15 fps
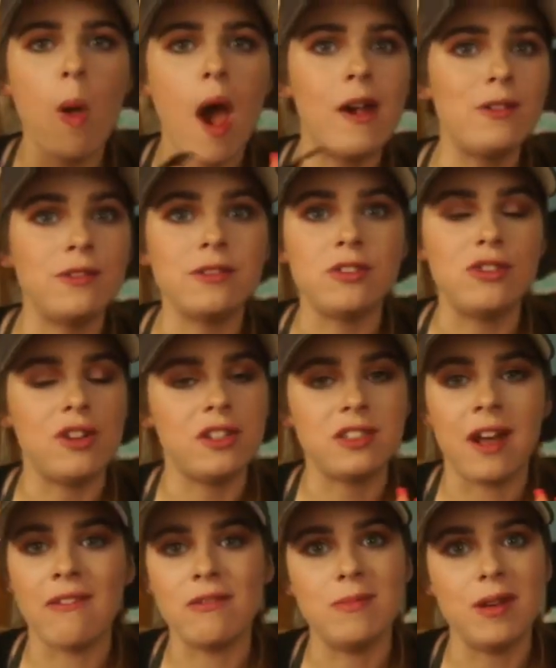I don't suggest
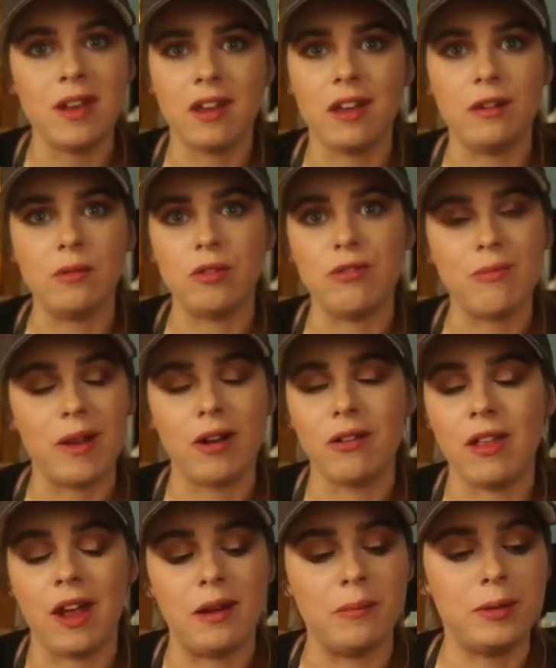ever meeting anyone you've met
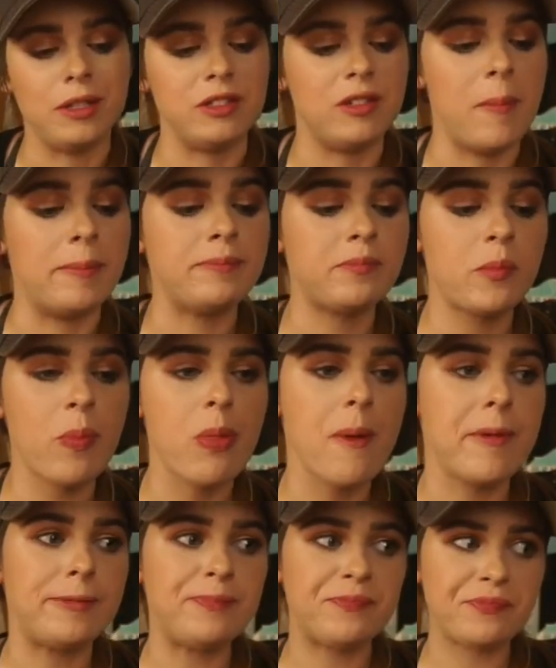online in person.
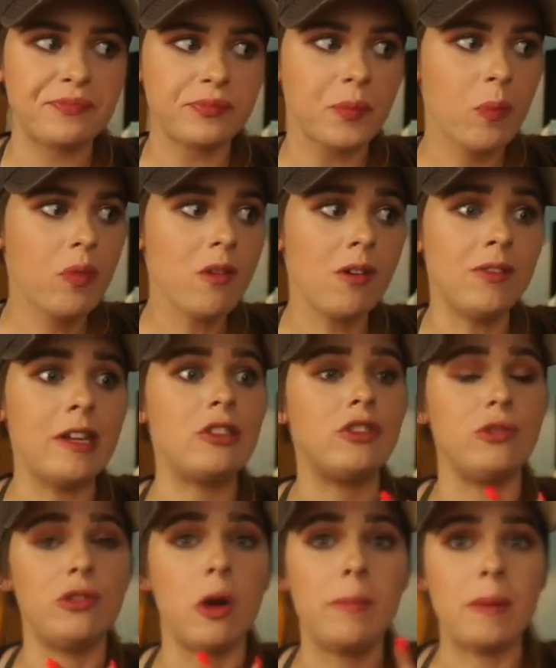Unless
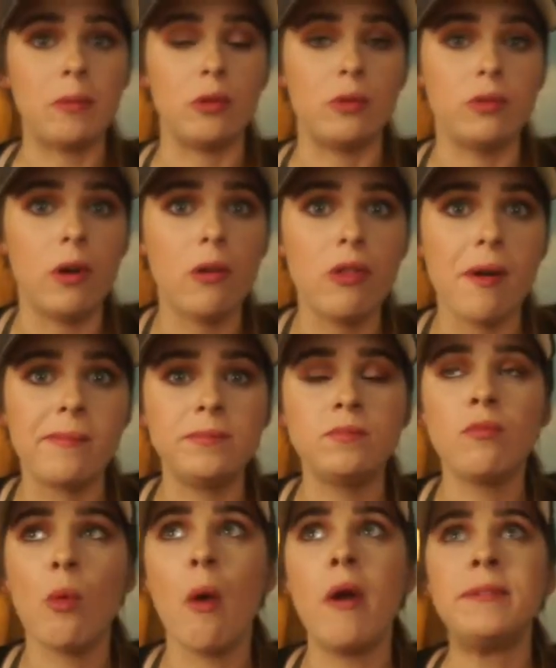you know people who know them
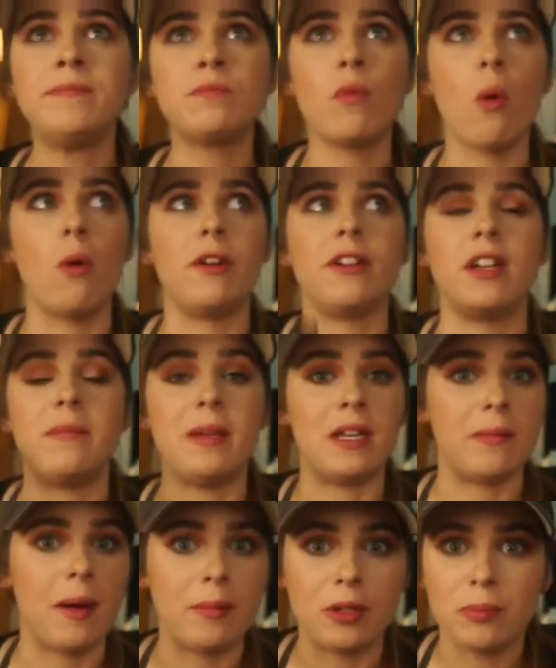or you're going to be in
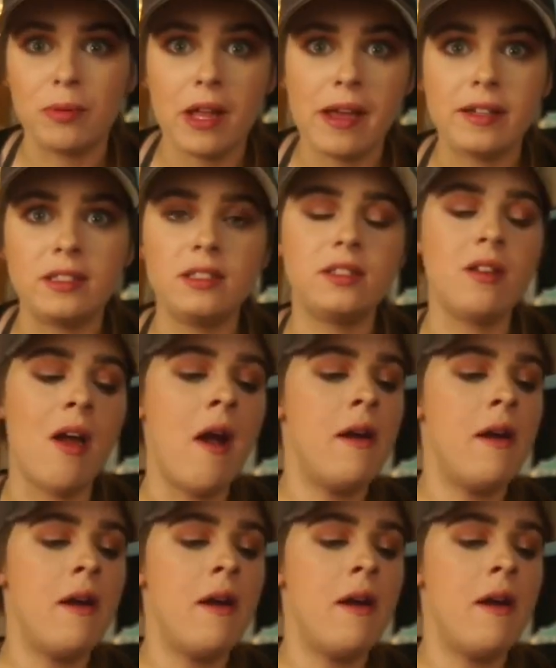a public place.